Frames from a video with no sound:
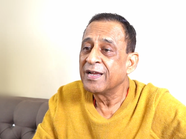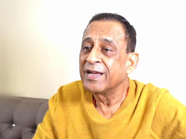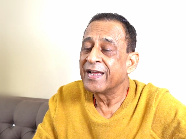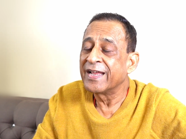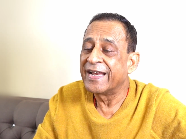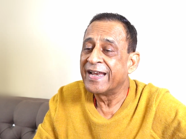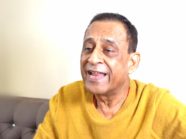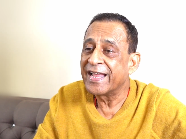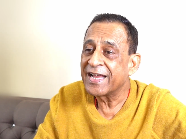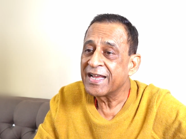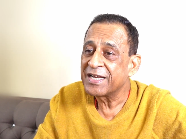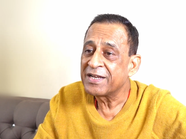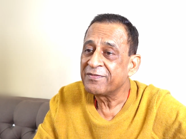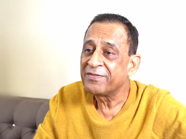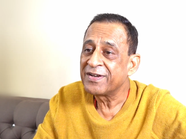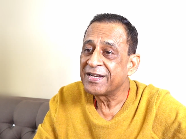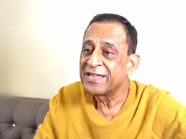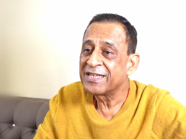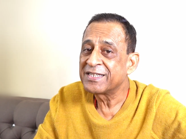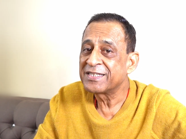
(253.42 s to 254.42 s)

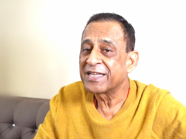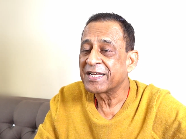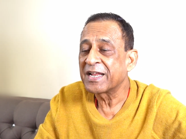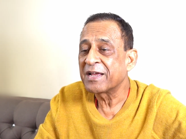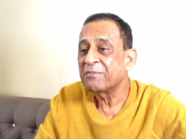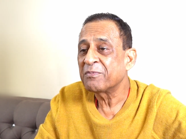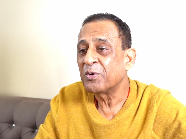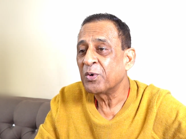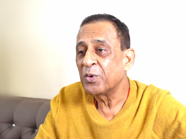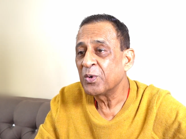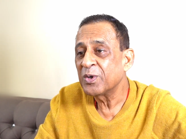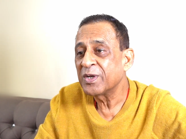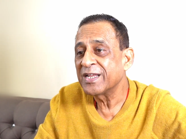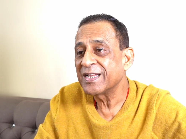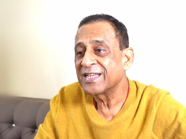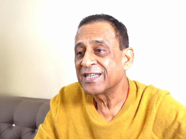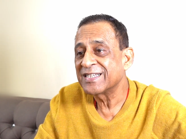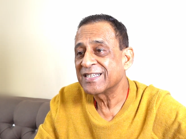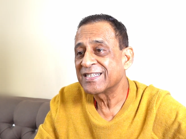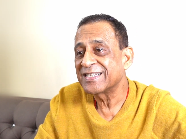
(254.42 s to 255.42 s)
negativities that I'm holding
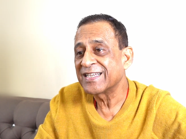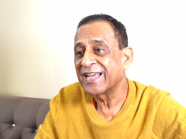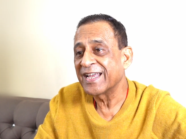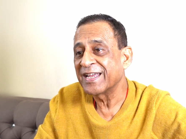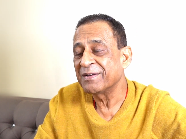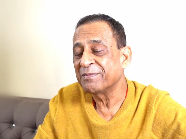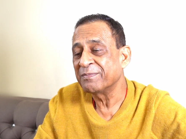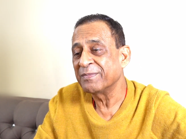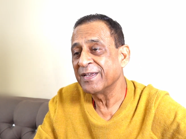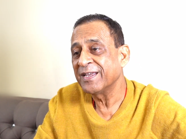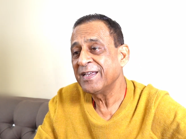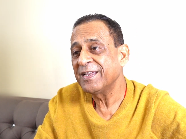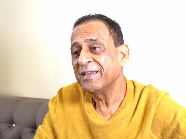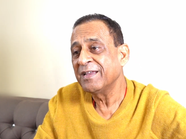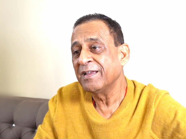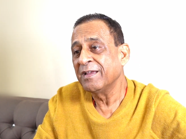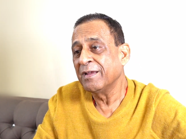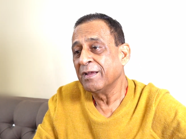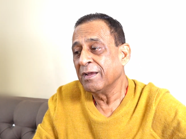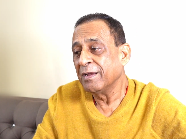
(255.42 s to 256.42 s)
inside me,
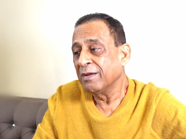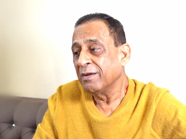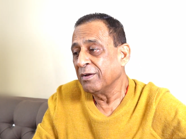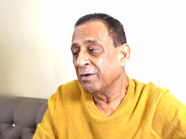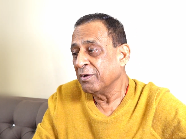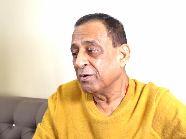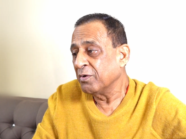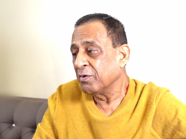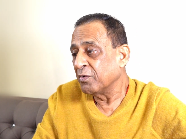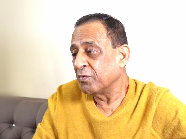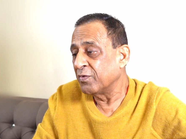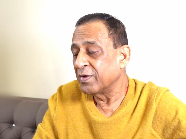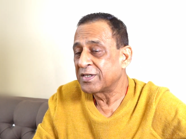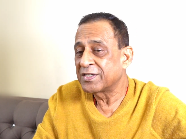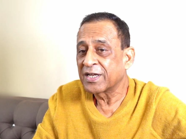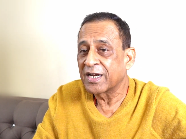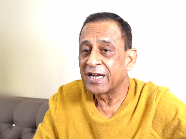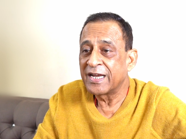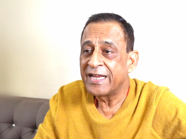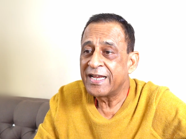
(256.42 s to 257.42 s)
which
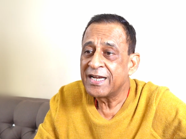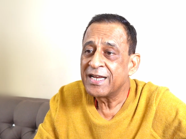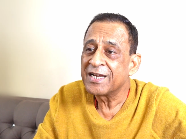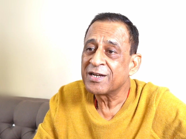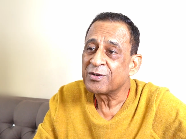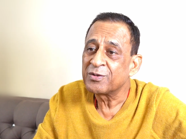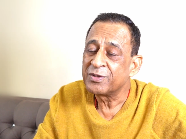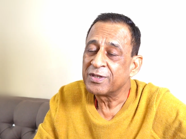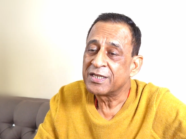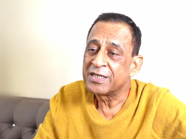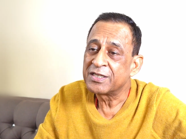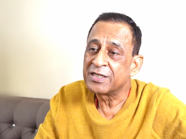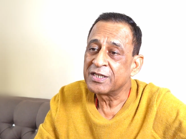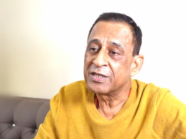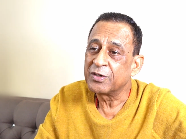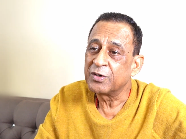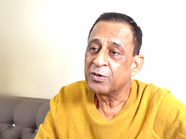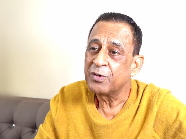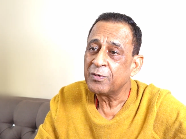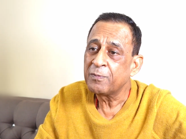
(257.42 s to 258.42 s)
are leading to this
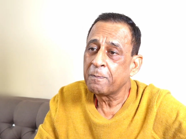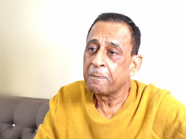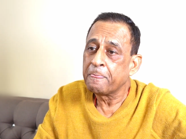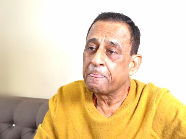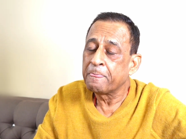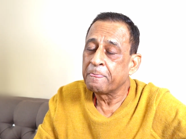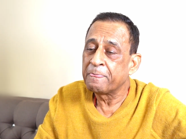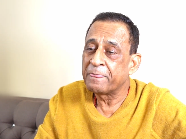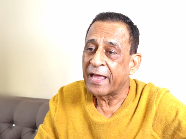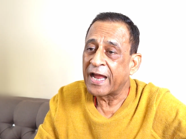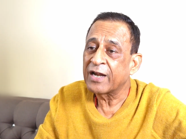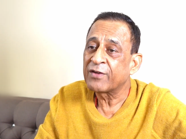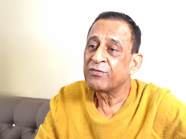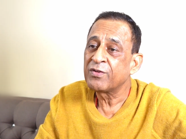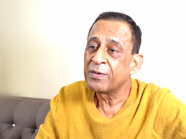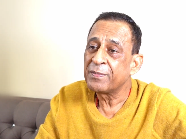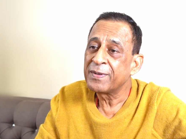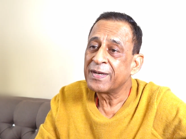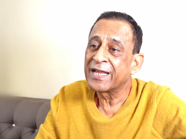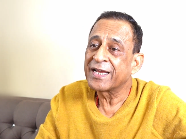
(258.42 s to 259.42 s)
ego. That will
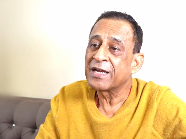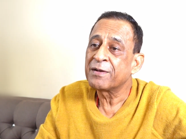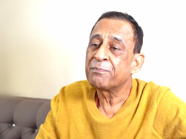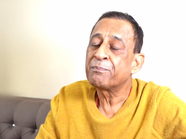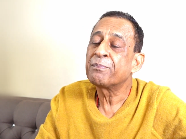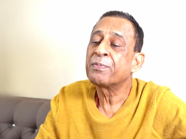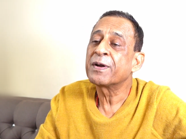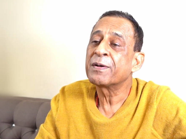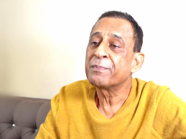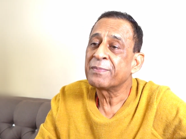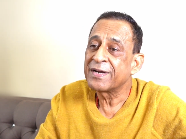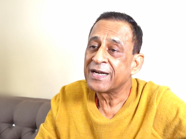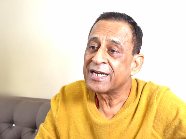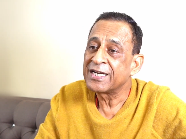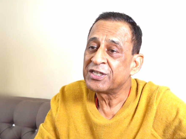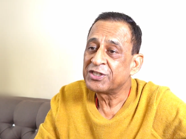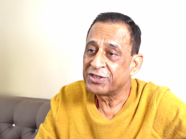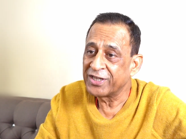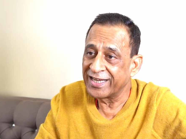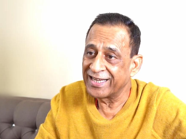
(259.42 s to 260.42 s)
be like a
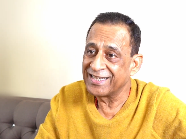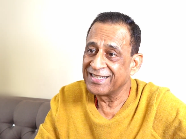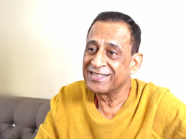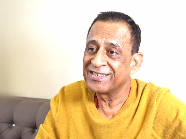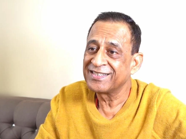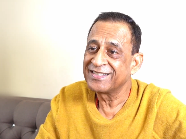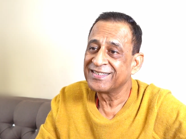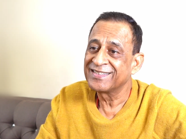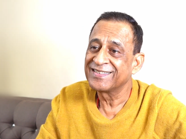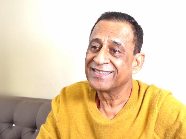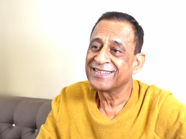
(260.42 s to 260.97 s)
permanent change.